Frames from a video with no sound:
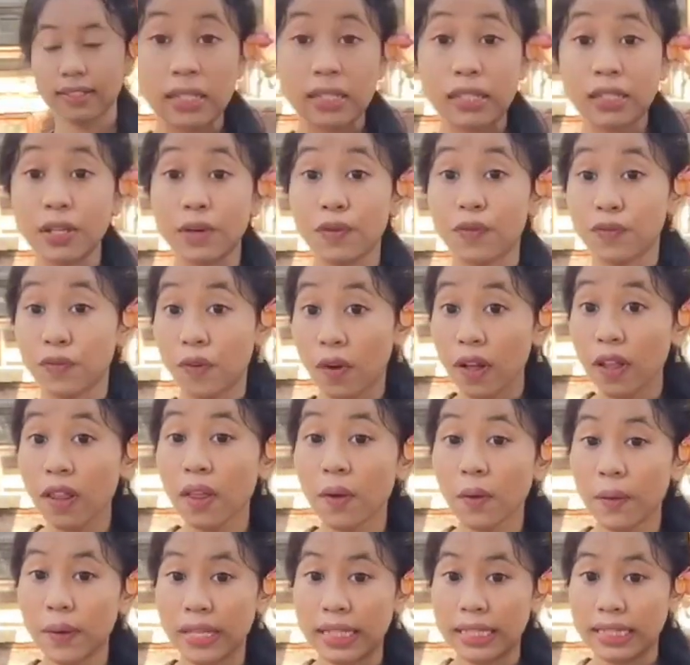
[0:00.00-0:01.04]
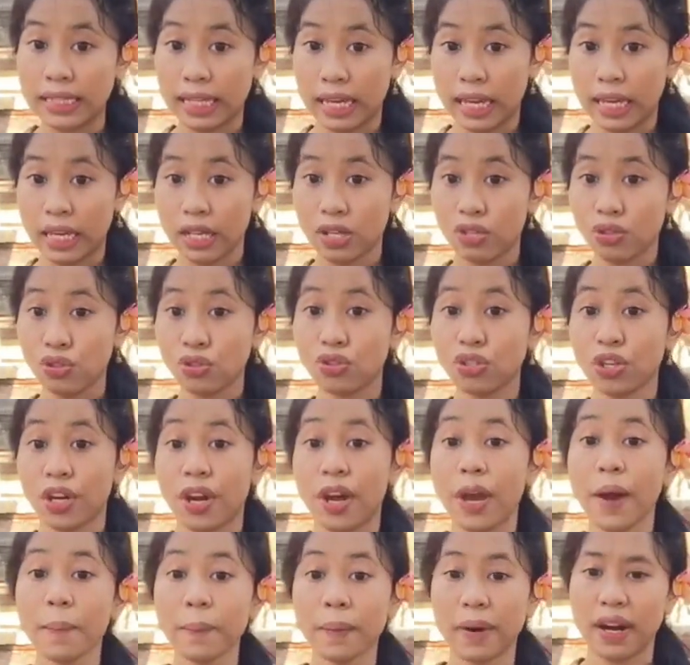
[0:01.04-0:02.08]
The following day,
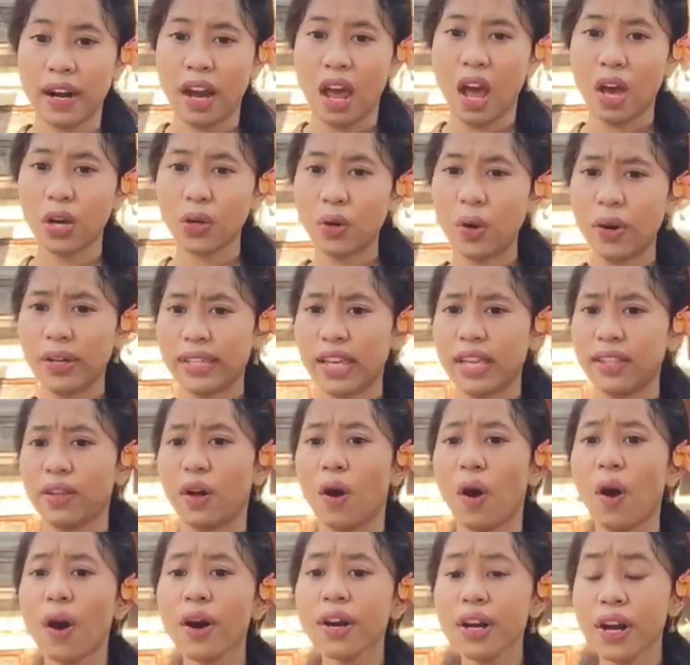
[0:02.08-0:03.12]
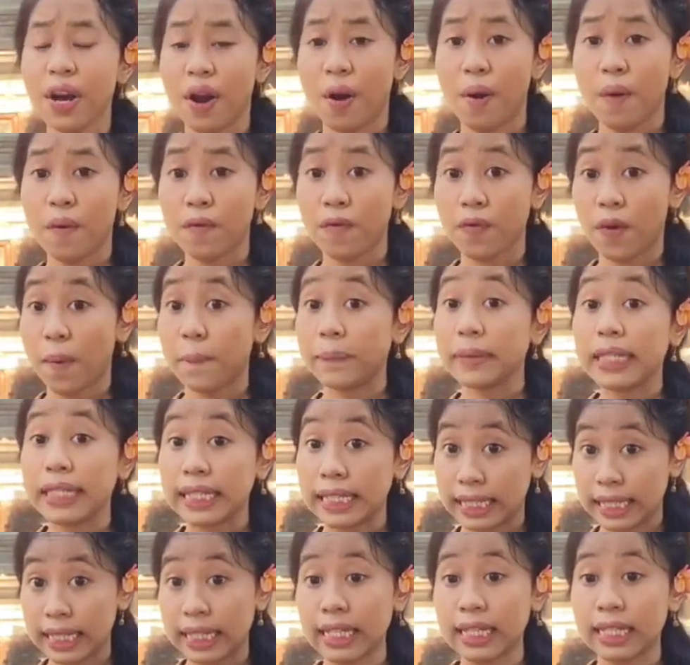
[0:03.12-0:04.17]
Jayaprana got an order from the
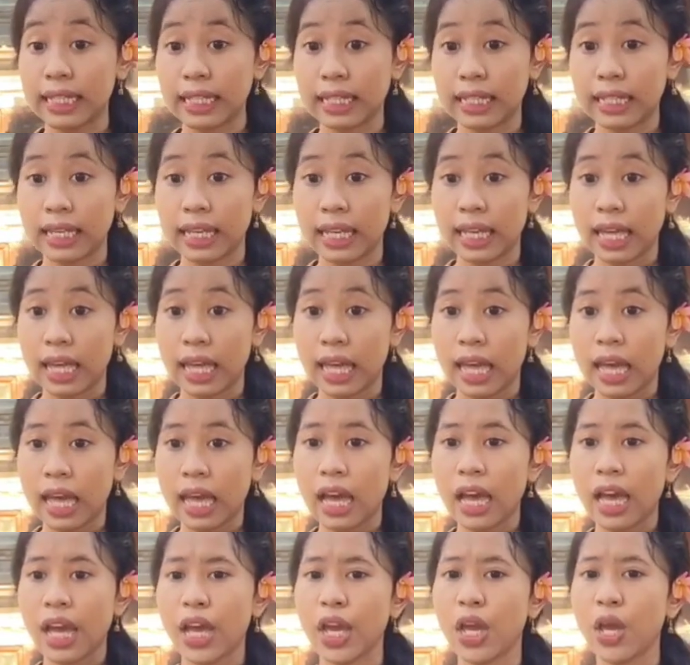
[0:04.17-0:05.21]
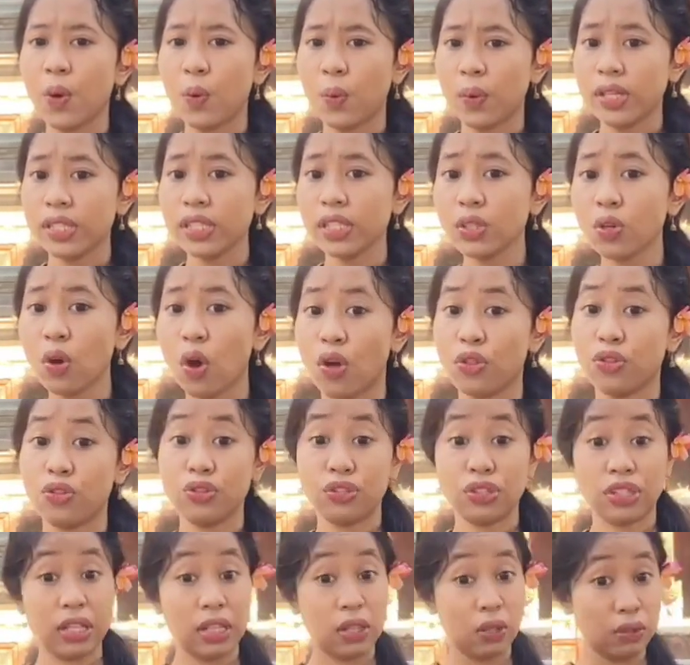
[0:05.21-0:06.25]
king. He was go to
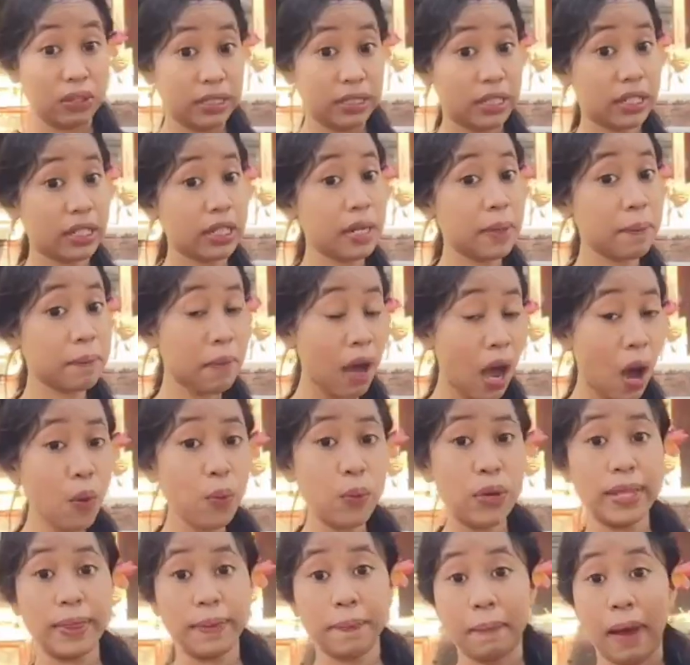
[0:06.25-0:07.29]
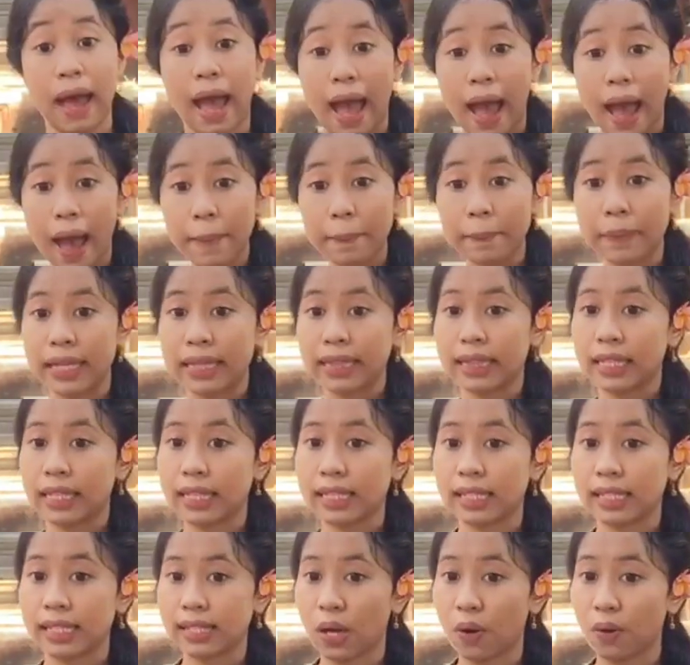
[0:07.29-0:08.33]
Telutrima with Mahapati
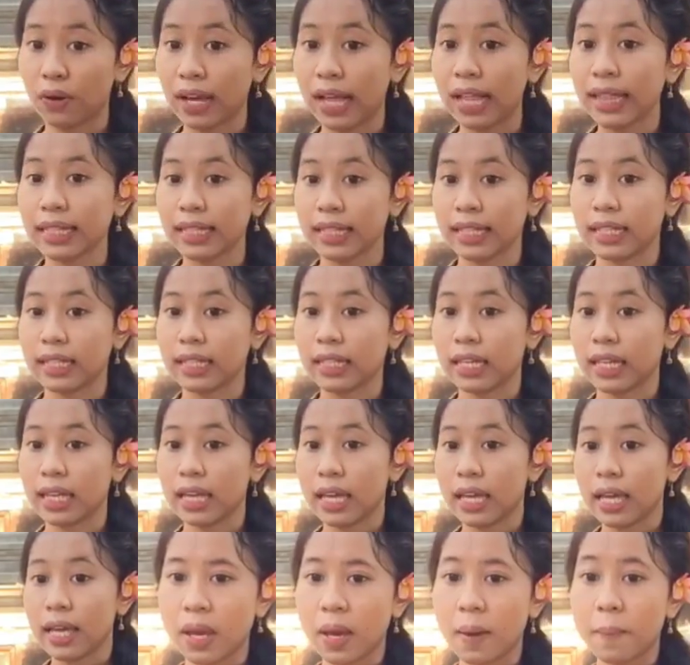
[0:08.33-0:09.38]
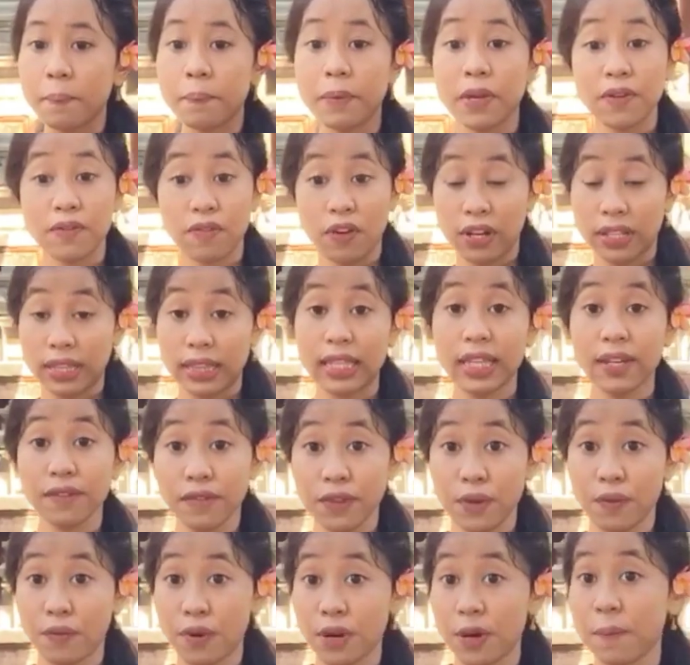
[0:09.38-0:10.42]
Songgaling. Before
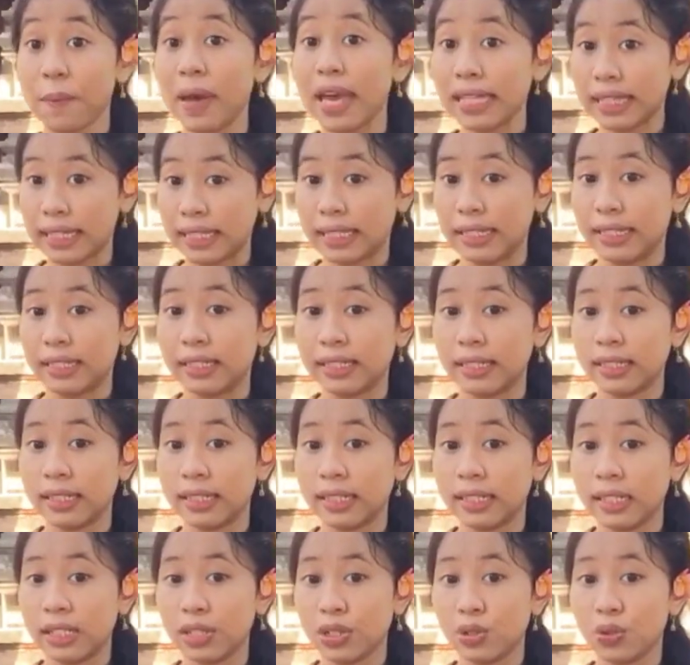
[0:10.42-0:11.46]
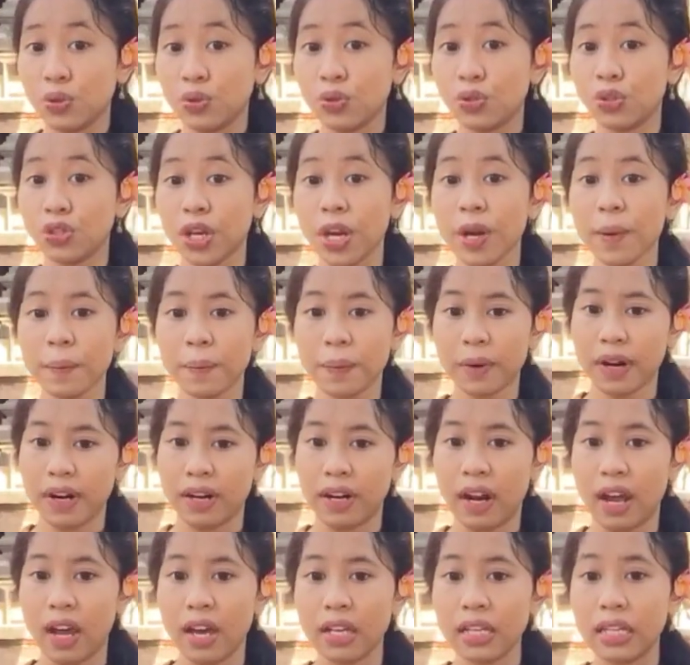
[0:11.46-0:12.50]
leaving for the battle,
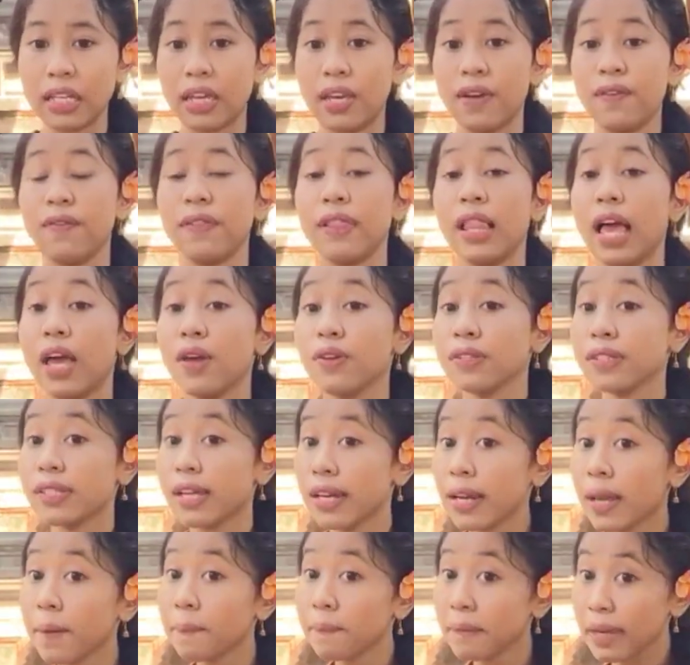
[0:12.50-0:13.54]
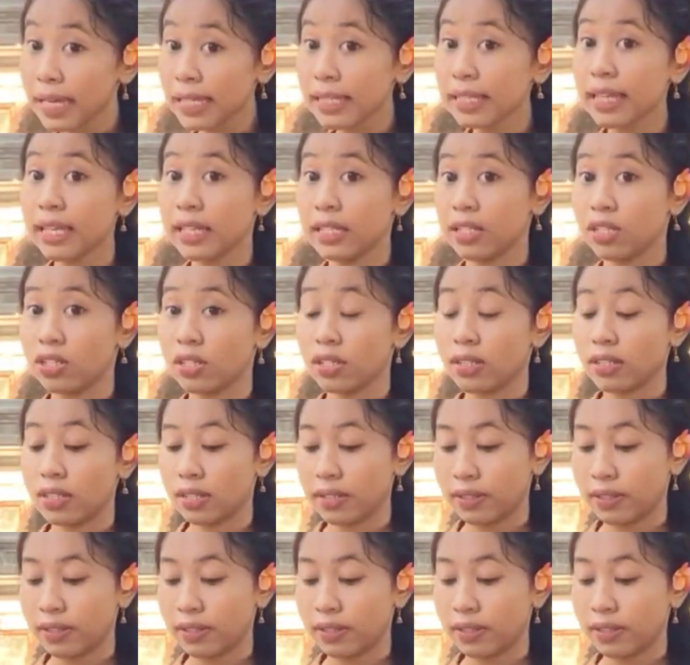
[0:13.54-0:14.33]
Jayaprana gave Lion Shari a message.